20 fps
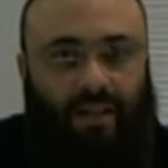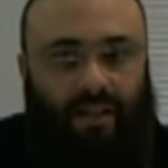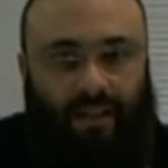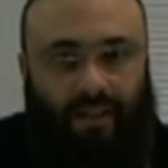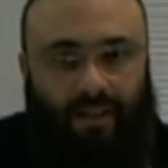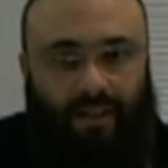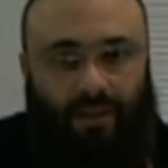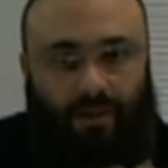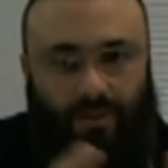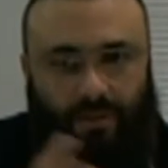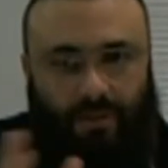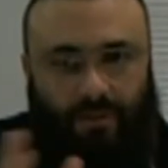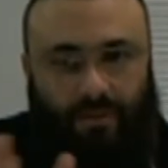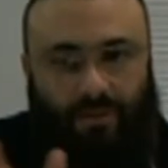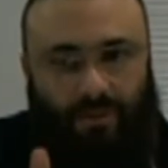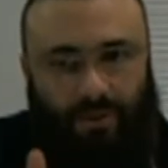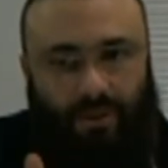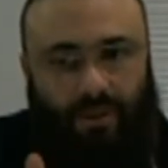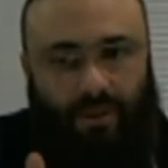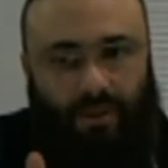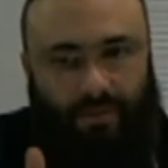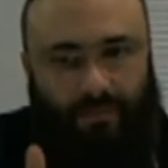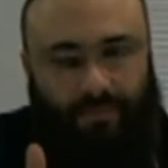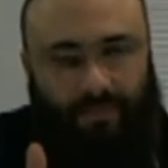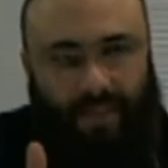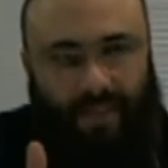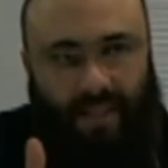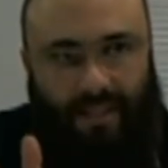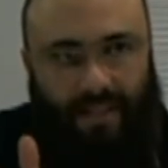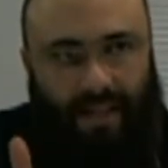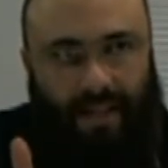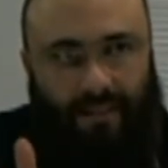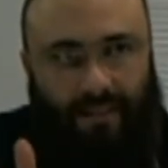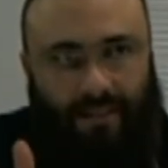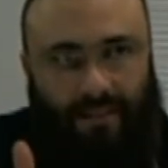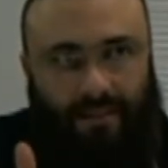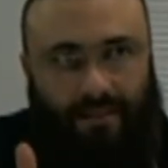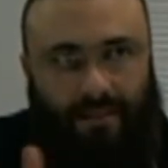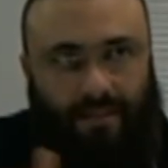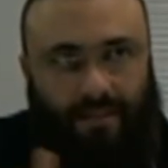It's
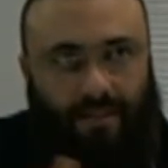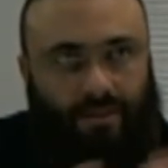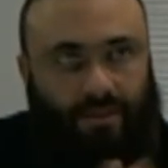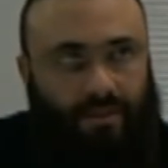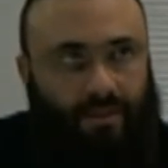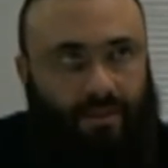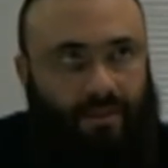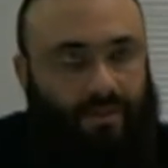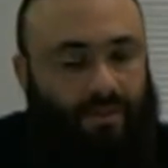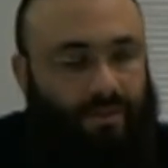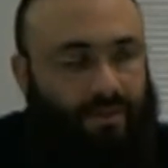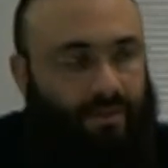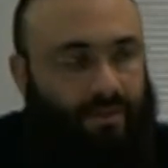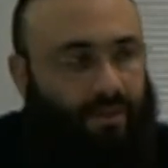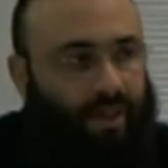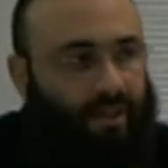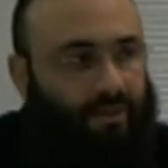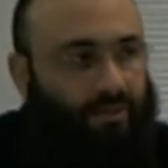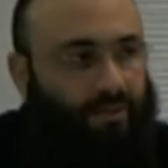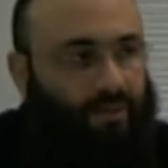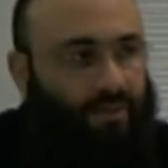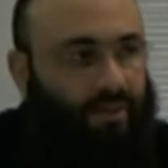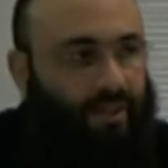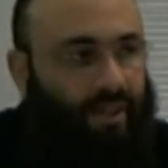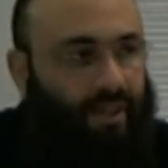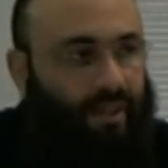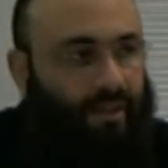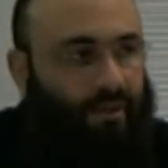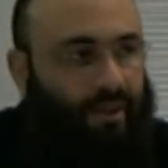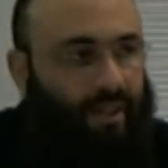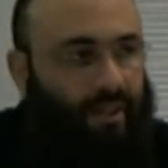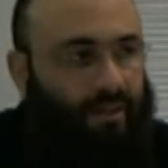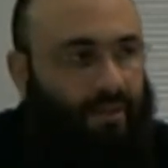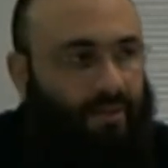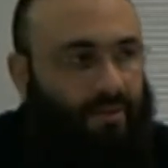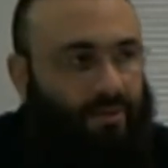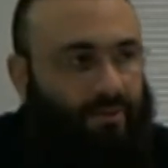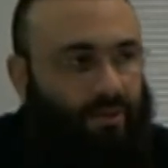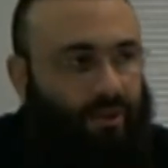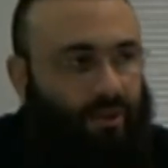not such a great food anyway.
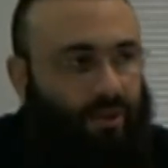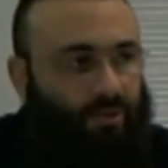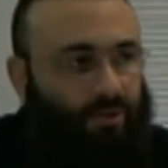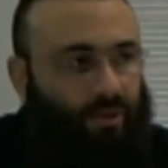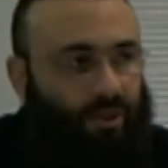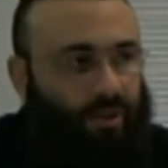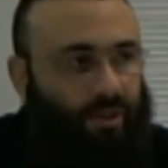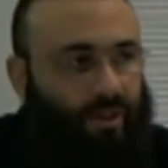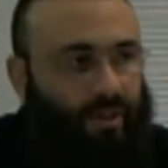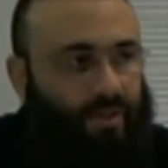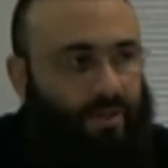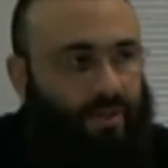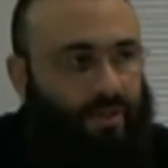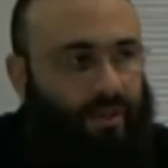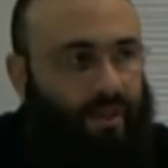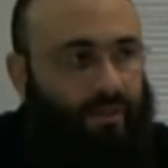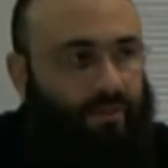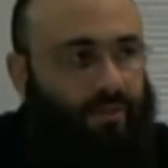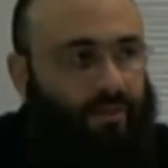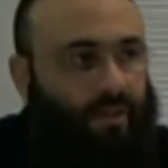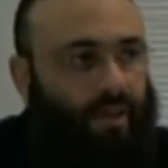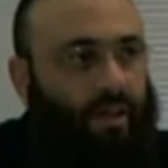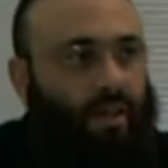It's full of sugar and stuff.